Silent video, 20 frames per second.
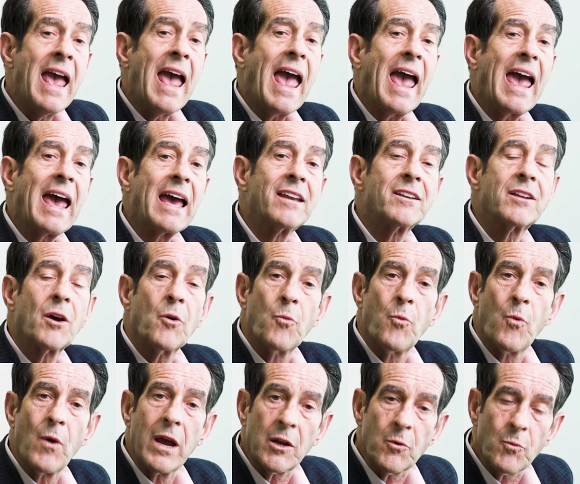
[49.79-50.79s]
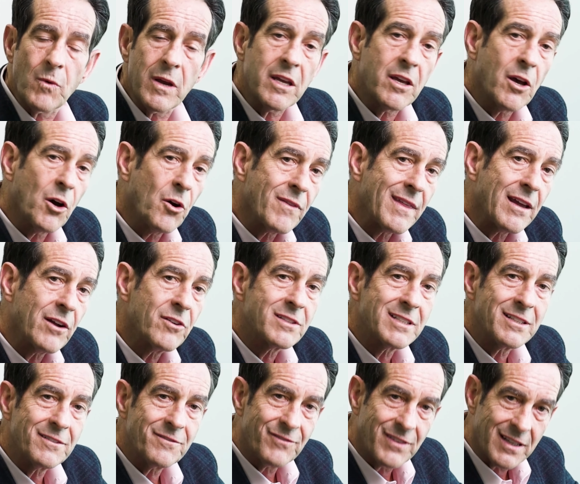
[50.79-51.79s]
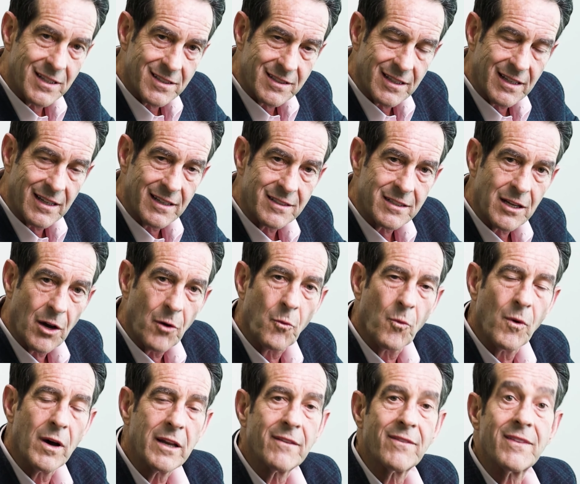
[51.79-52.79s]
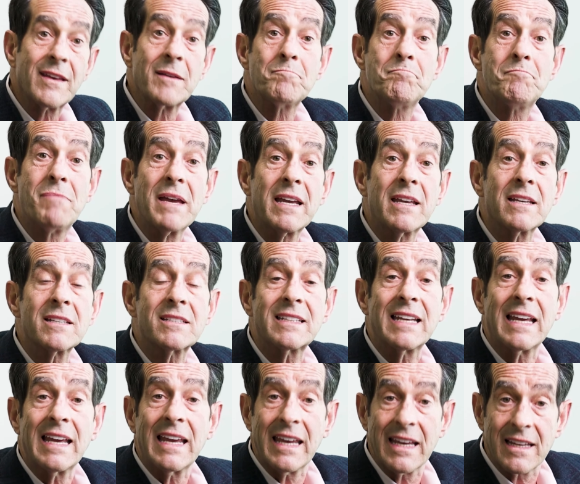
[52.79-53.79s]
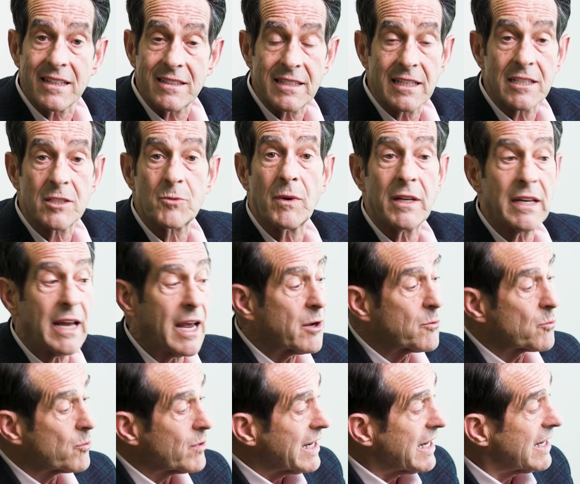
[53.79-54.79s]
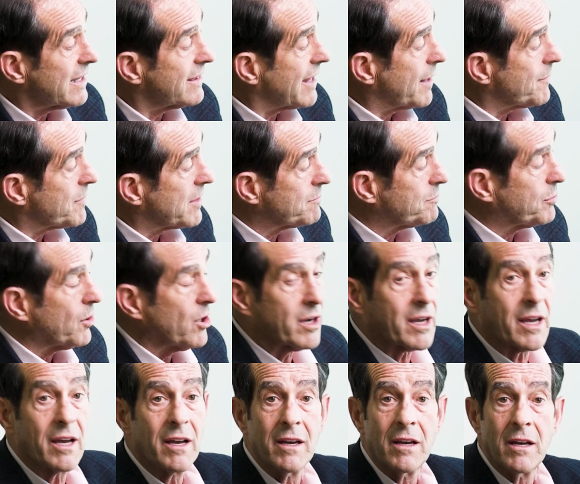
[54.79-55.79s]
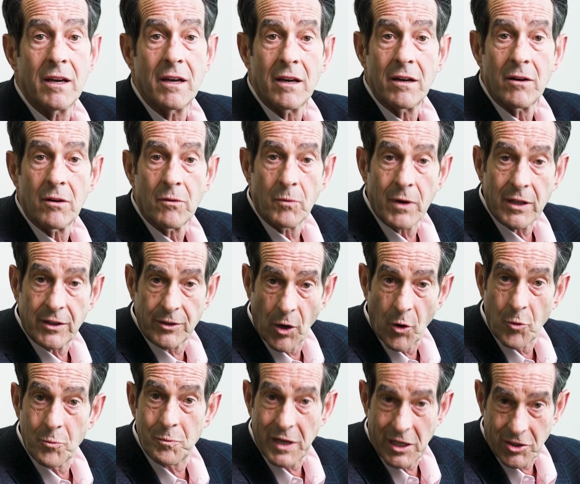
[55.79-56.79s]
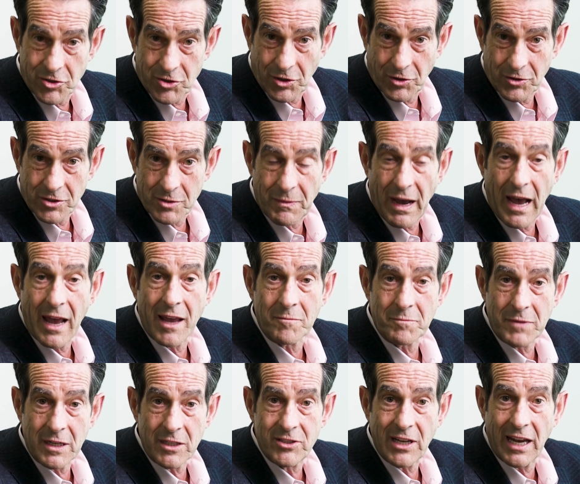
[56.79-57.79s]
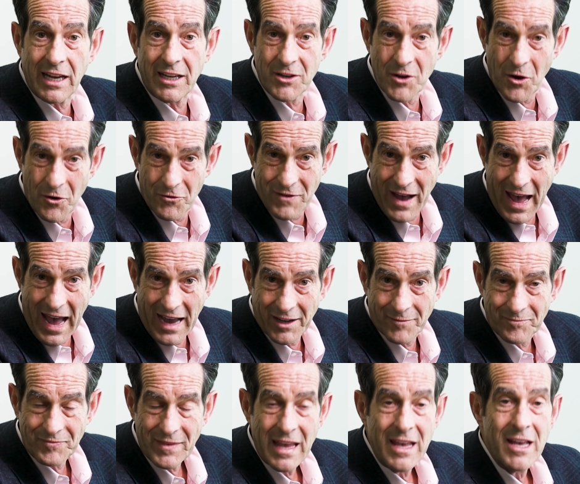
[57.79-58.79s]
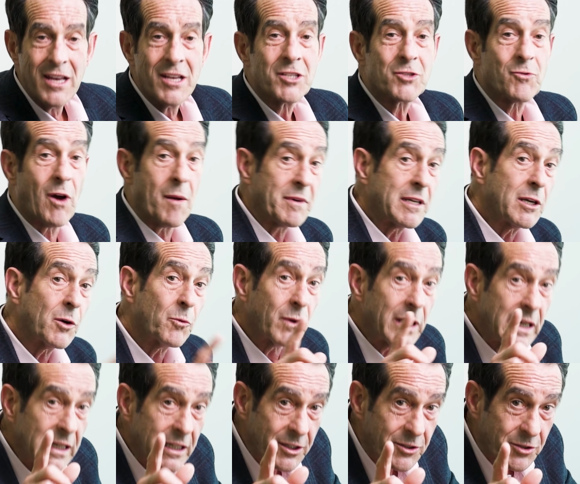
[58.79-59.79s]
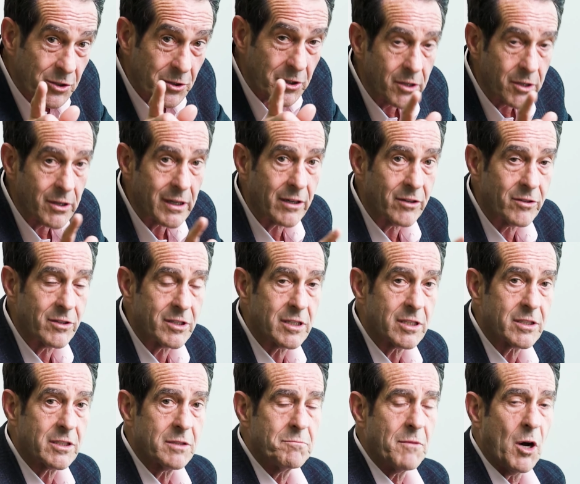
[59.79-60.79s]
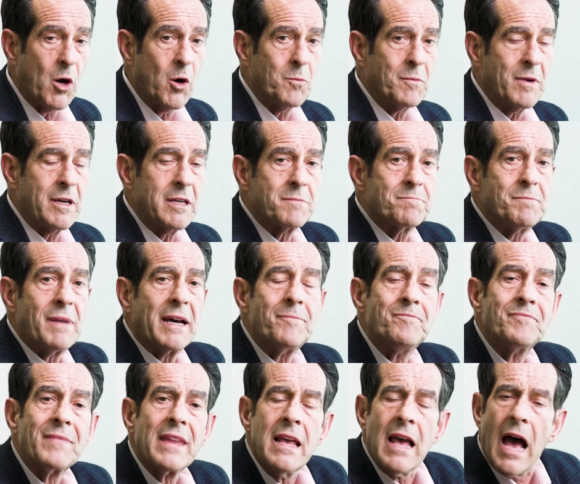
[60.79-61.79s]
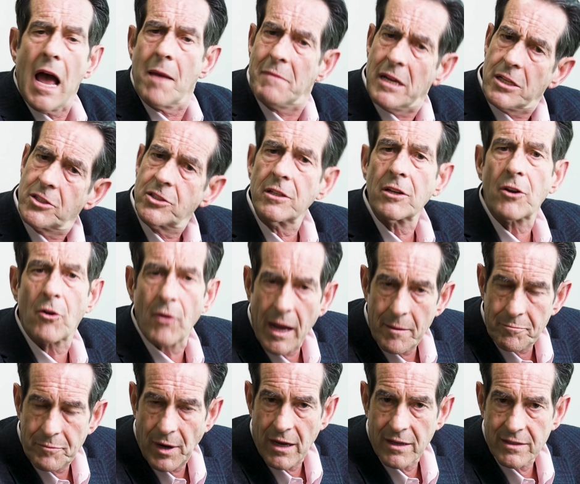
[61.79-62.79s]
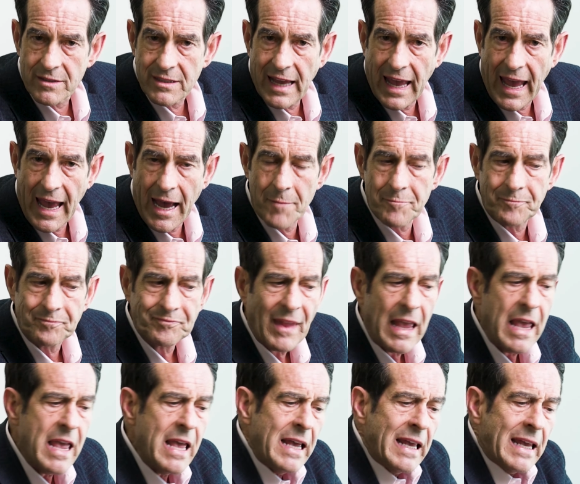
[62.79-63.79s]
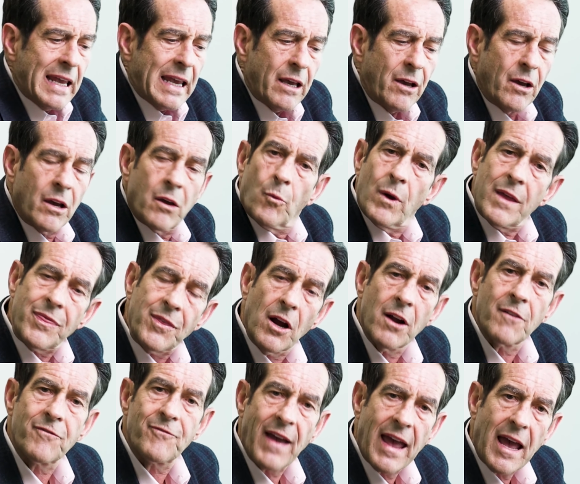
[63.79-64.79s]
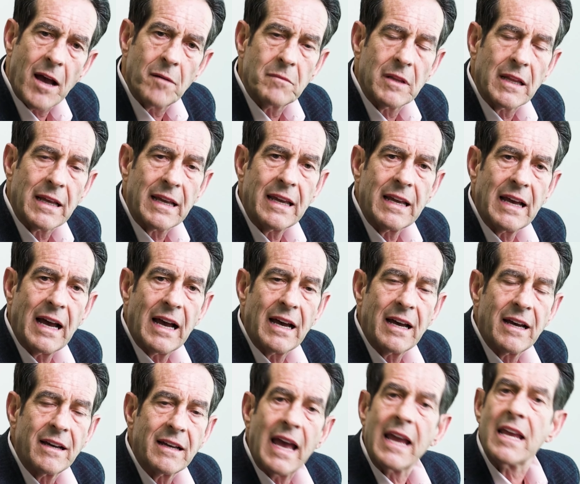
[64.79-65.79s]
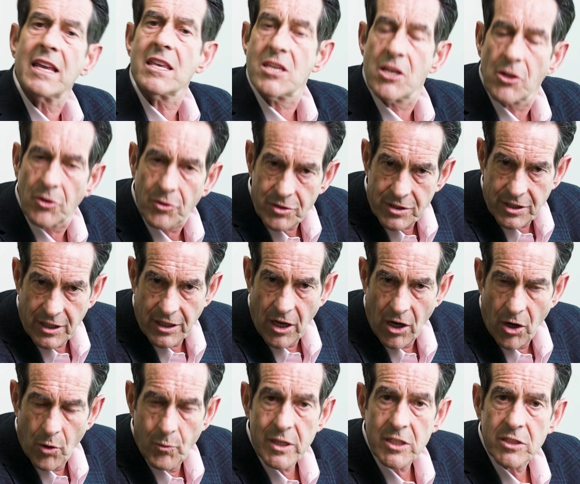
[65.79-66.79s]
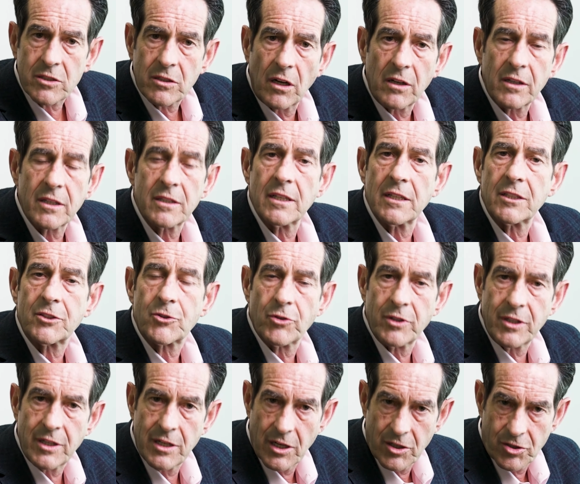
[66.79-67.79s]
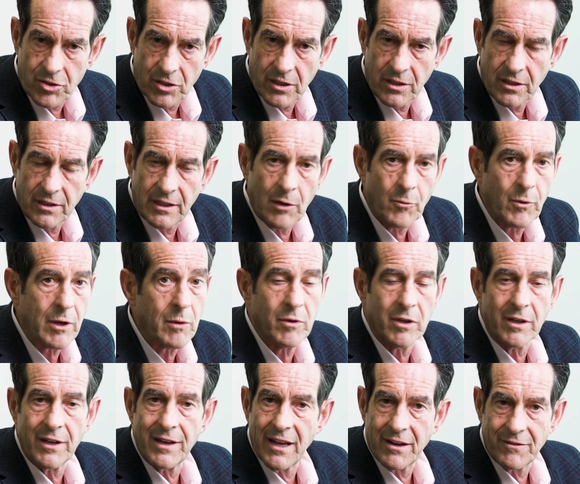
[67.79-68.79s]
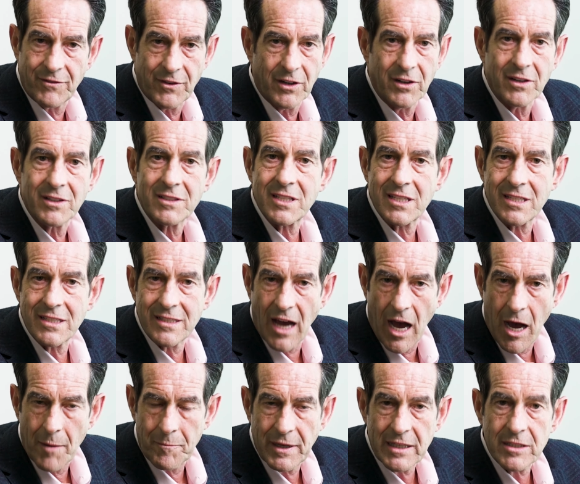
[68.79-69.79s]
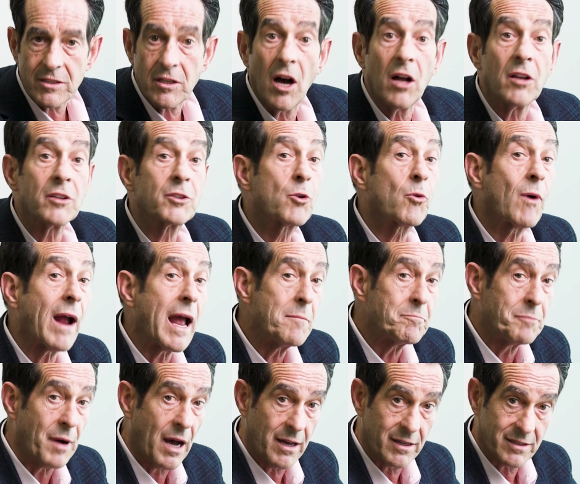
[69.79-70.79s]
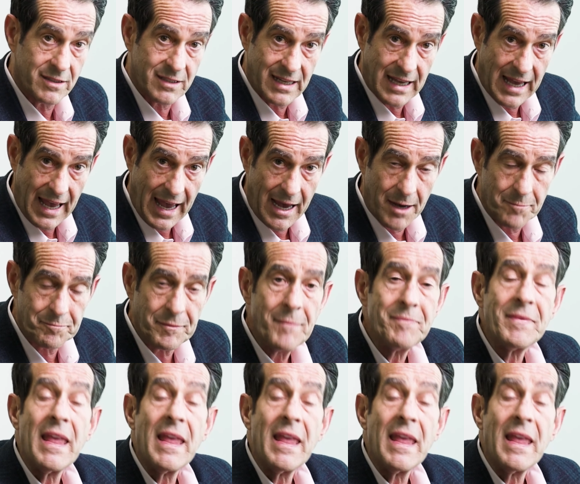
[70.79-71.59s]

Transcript: And when we go there to visit, one of the biggest hits is when I read them the book with no pictures by B J Novak. So I'm going to read it to here in just a moment, but I mentioned Grandpa's Camp. With our family, uh, eight years ago, we started a tradition that we will never stop. It's called Grandpa's Camp.